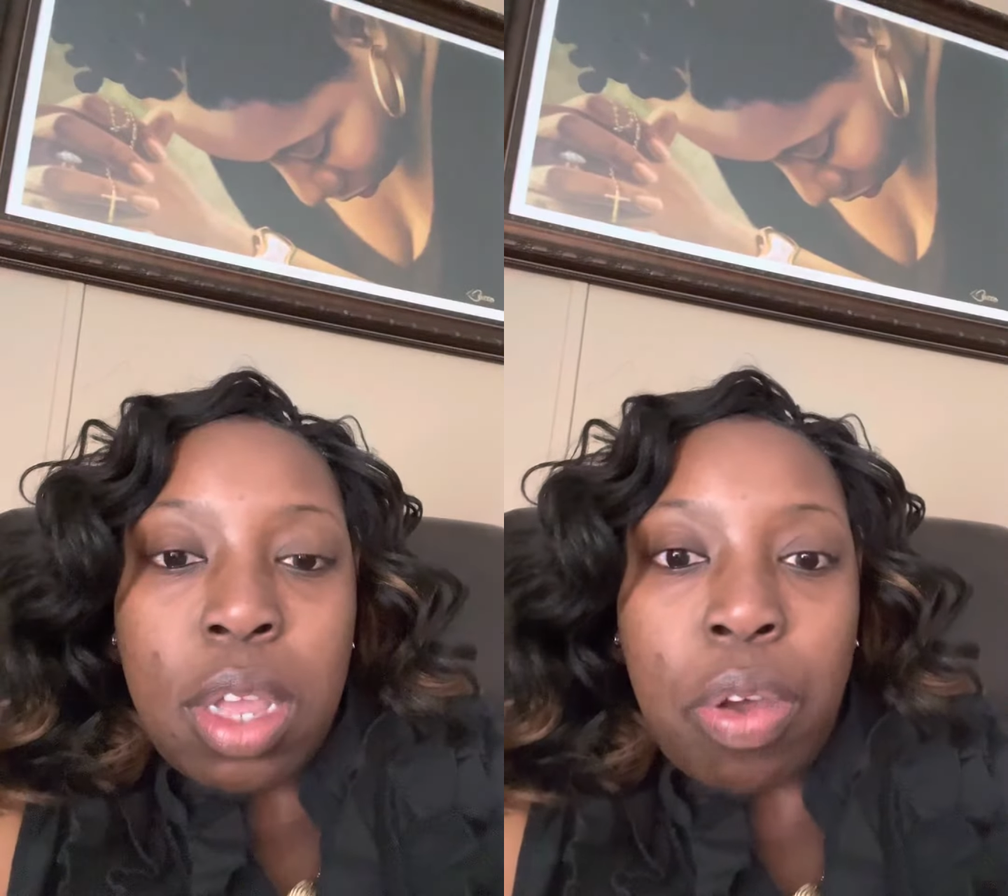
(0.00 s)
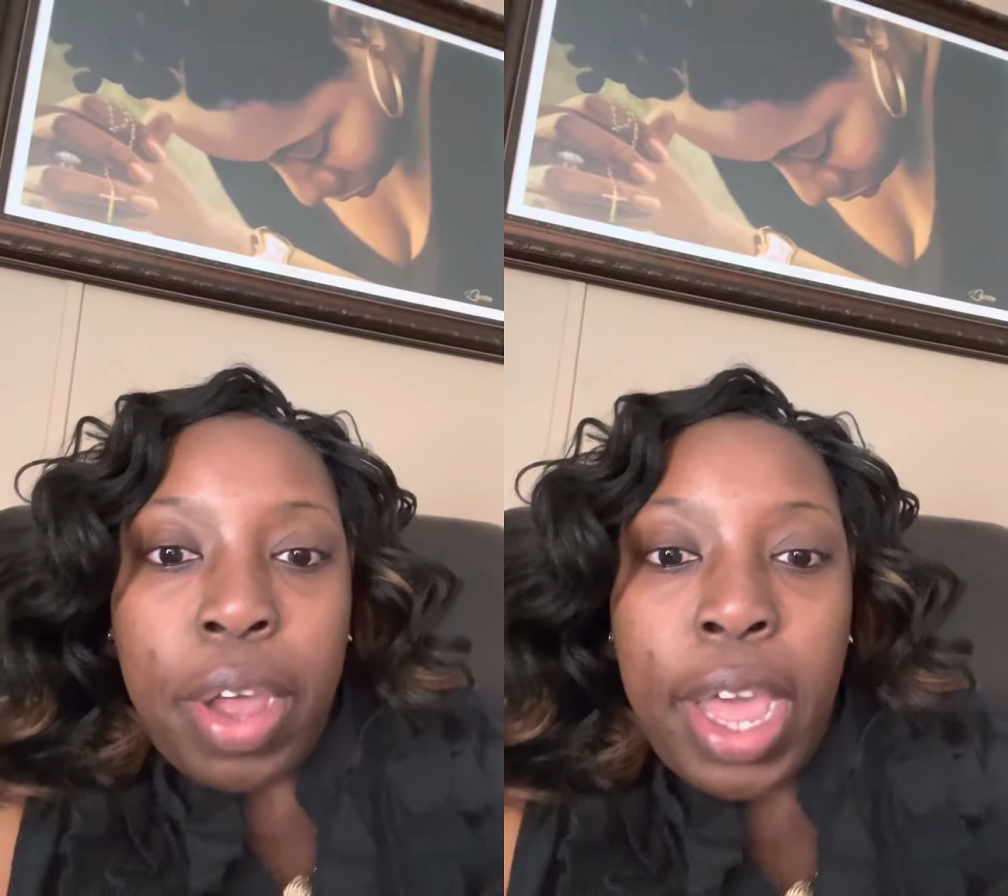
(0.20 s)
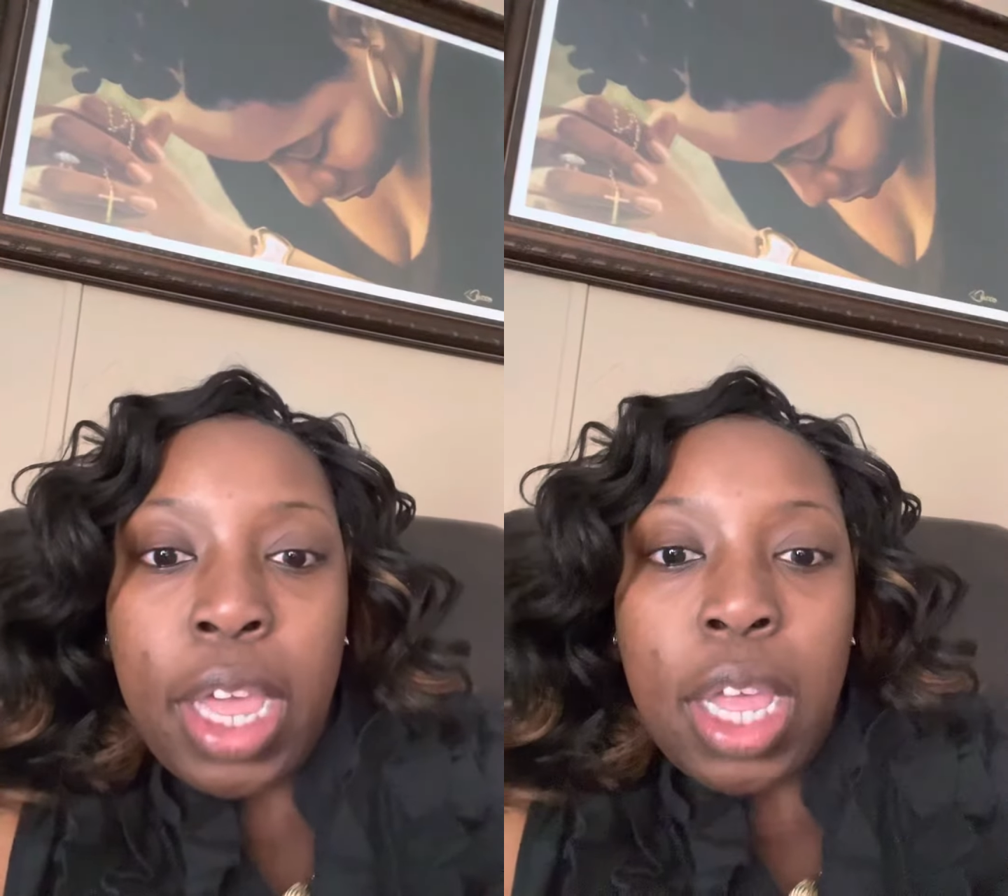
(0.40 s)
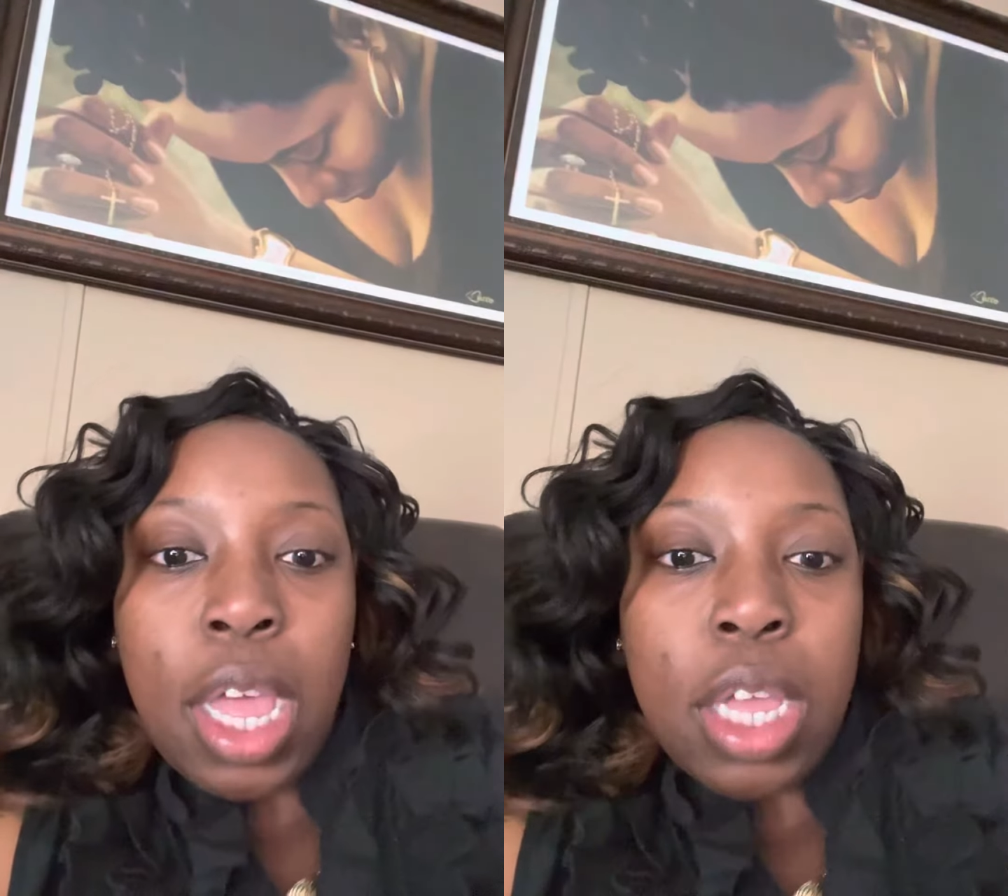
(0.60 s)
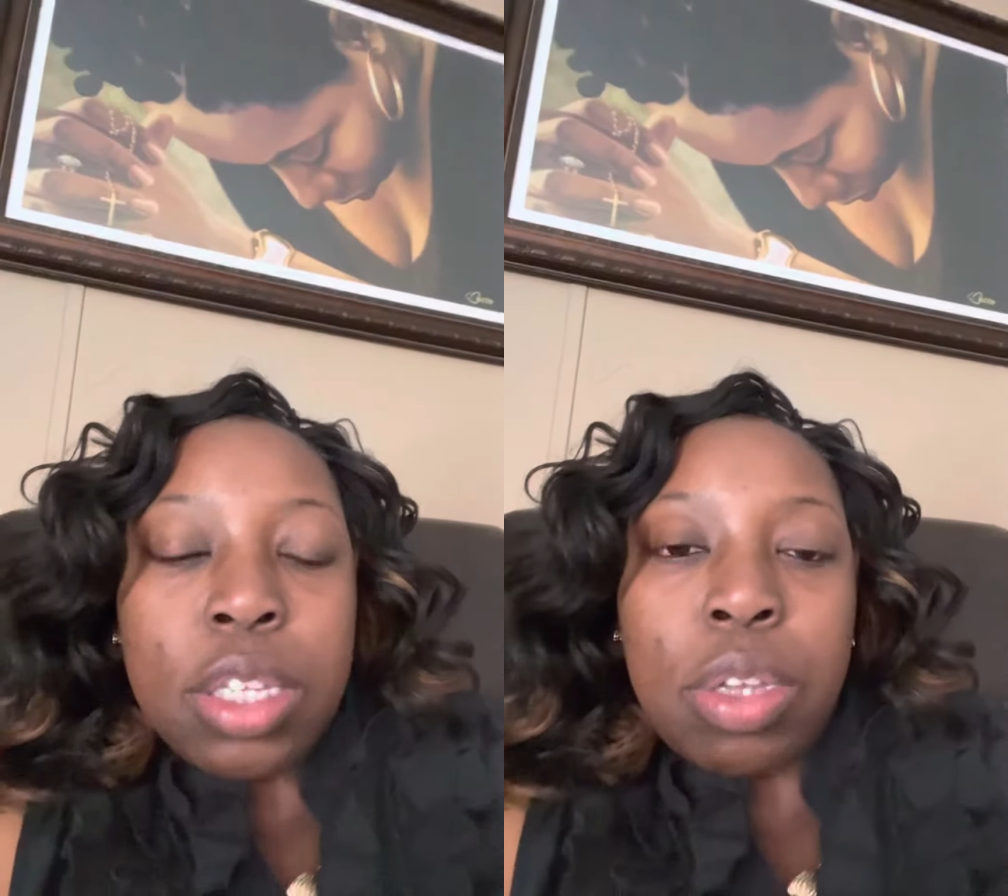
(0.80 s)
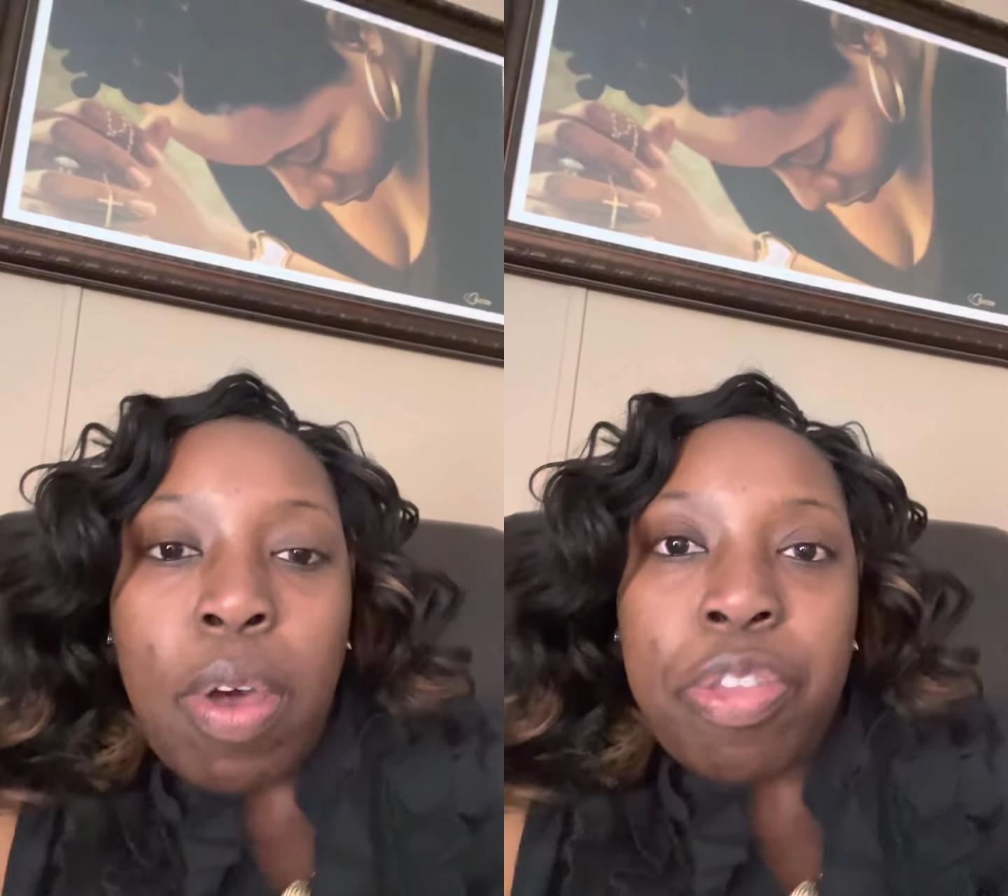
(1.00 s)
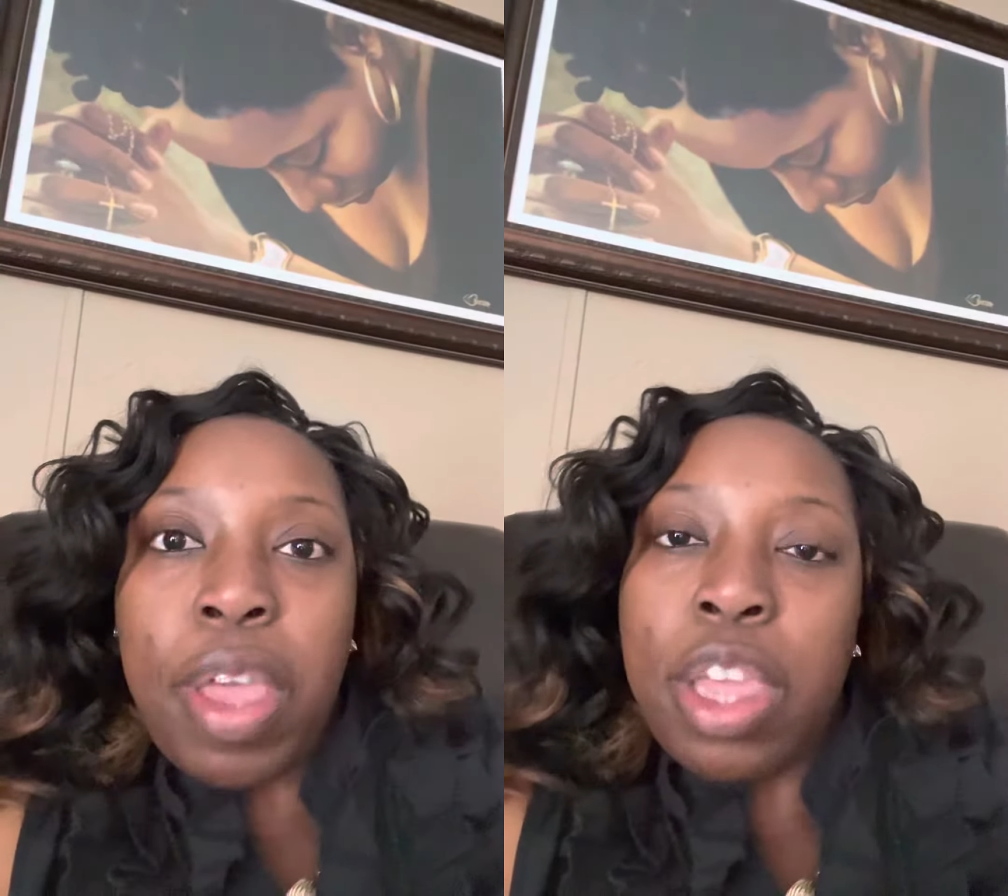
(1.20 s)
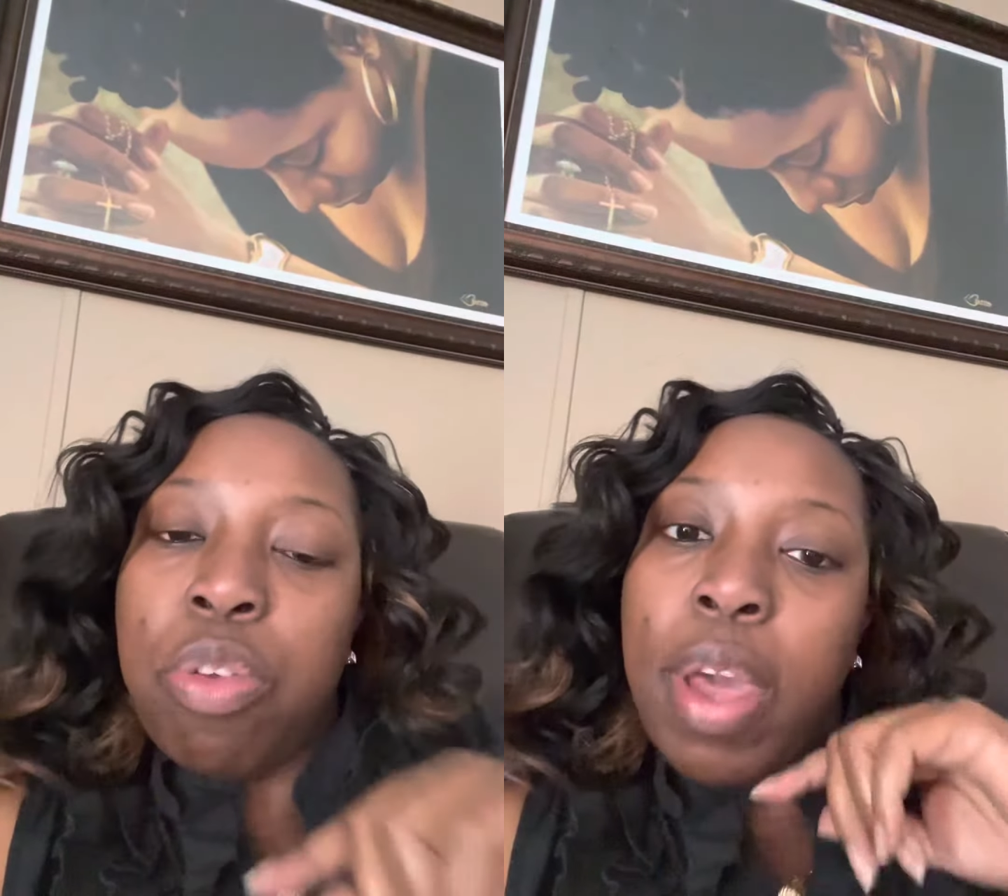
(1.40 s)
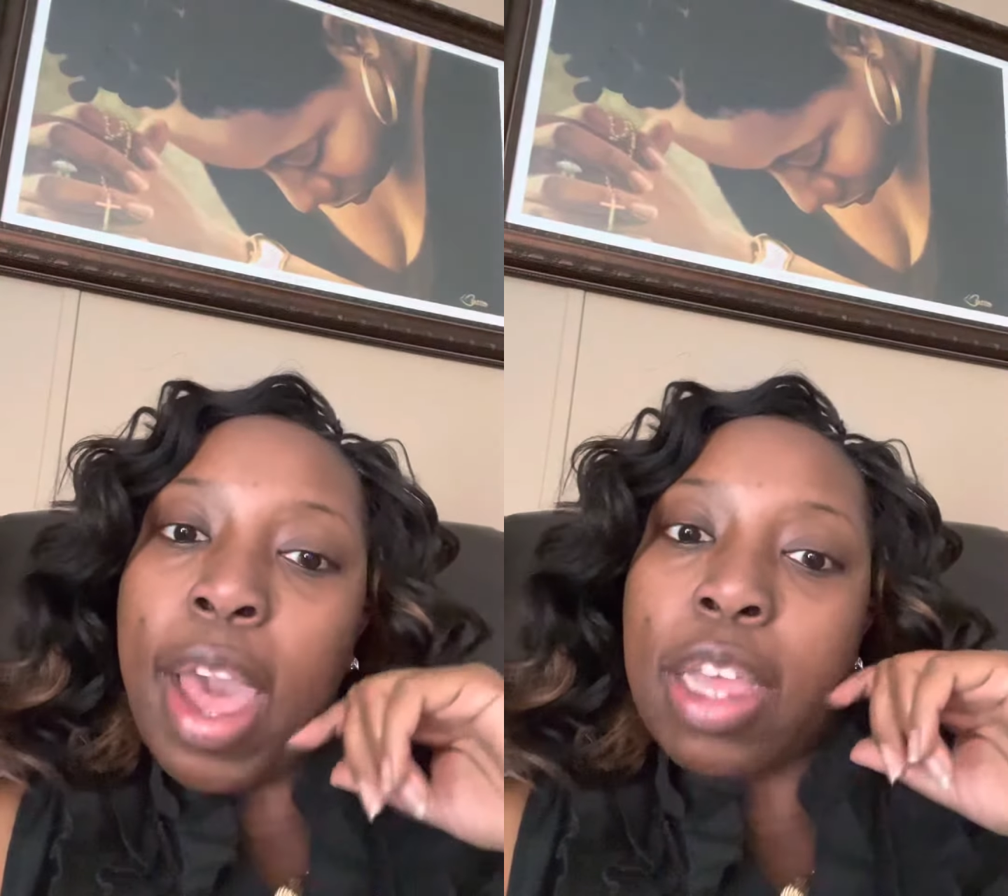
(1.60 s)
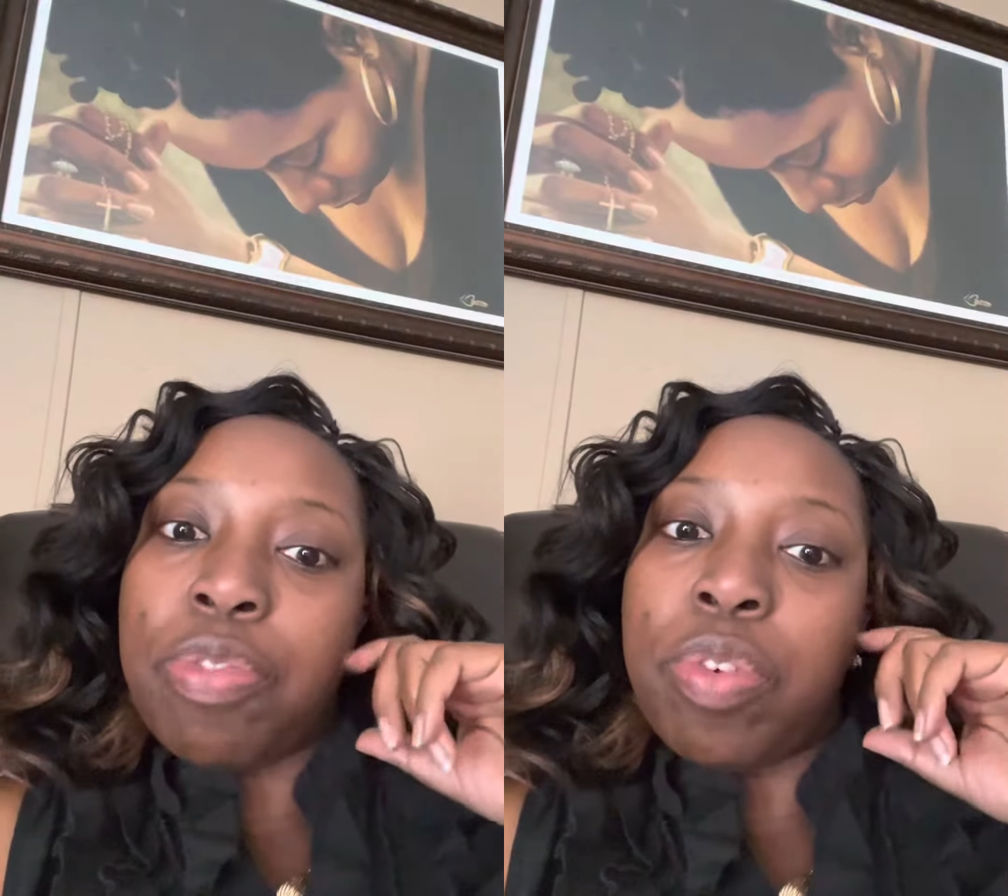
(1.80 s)
Okay, so I thank you
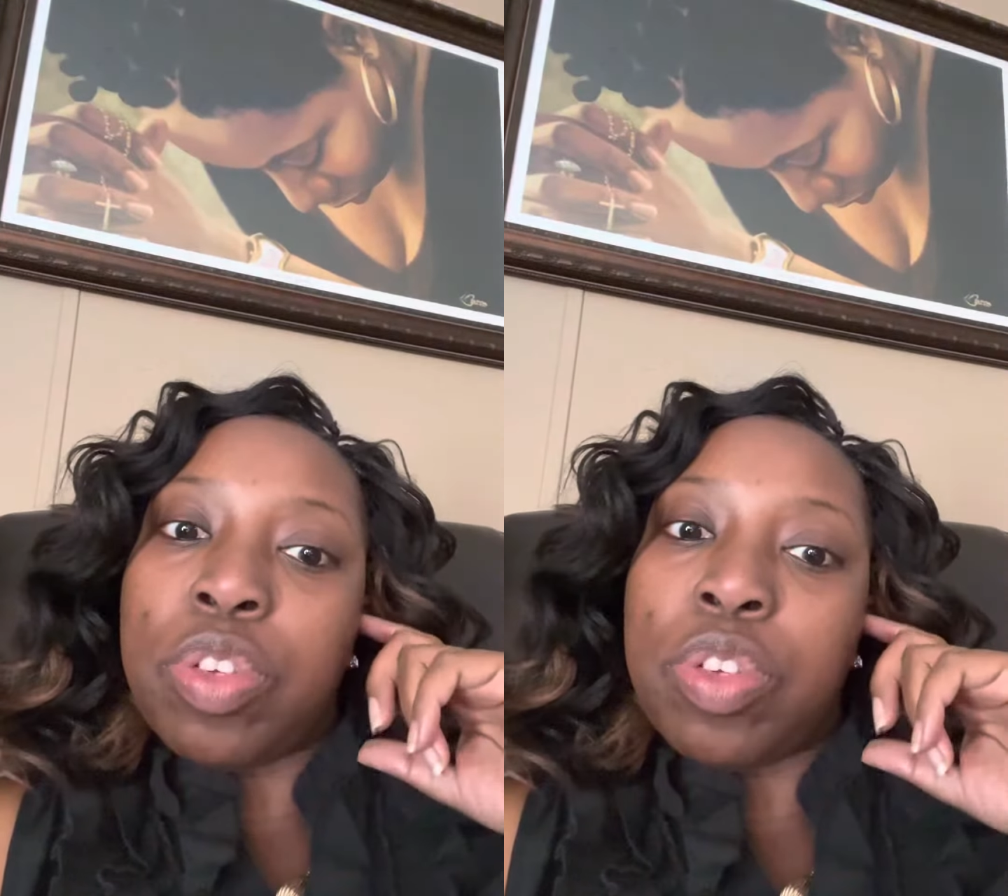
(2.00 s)
guys for